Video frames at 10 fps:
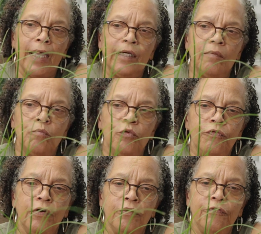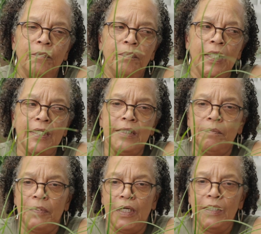I can move her from place to
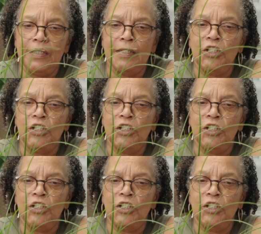place and